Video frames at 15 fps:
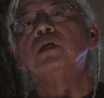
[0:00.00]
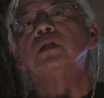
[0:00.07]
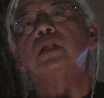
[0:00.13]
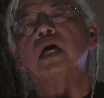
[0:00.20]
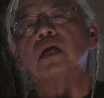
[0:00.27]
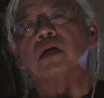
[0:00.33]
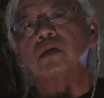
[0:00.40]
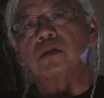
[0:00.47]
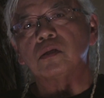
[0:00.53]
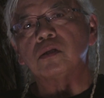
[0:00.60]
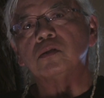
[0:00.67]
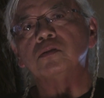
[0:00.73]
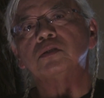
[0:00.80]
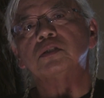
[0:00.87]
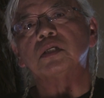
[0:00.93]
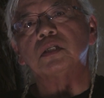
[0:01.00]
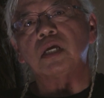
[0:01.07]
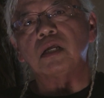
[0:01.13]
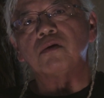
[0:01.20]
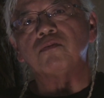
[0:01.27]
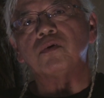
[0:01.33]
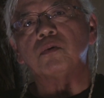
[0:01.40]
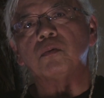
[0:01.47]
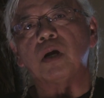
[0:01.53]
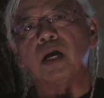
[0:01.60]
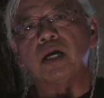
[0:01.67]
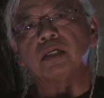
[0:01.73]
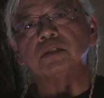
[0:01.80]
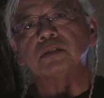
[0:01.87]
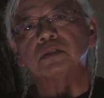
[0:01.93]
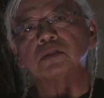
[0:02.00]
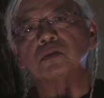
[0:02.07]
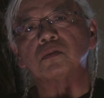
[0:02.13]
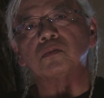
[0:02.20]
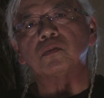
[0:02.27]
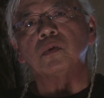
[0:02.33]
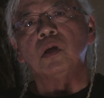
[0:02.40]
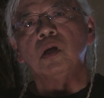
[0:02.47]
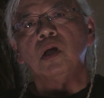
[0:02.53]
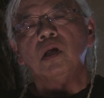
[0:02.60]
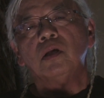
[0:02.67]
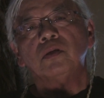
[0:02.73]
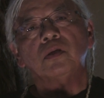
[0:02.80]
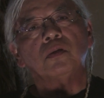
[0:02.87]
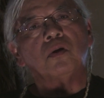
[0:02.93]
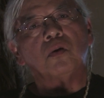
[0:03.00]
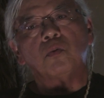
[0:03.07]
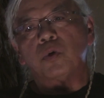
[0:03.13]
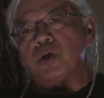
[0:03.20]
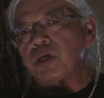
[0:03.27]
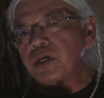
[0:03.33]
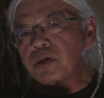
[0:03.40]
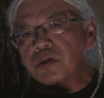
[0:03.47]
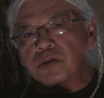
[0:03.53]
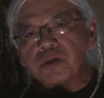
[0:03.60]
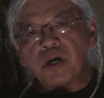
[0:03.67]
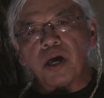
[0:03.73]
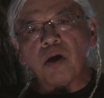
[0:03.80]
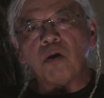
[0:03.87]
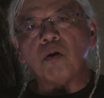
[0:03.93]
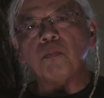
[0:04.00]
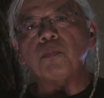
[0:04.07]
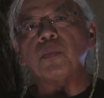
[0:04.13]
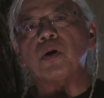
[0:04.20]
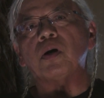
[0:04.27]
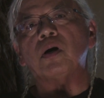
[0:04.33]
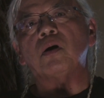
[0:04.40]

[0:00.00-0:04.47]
That includes the Native Hawaiians. So, we're here to help.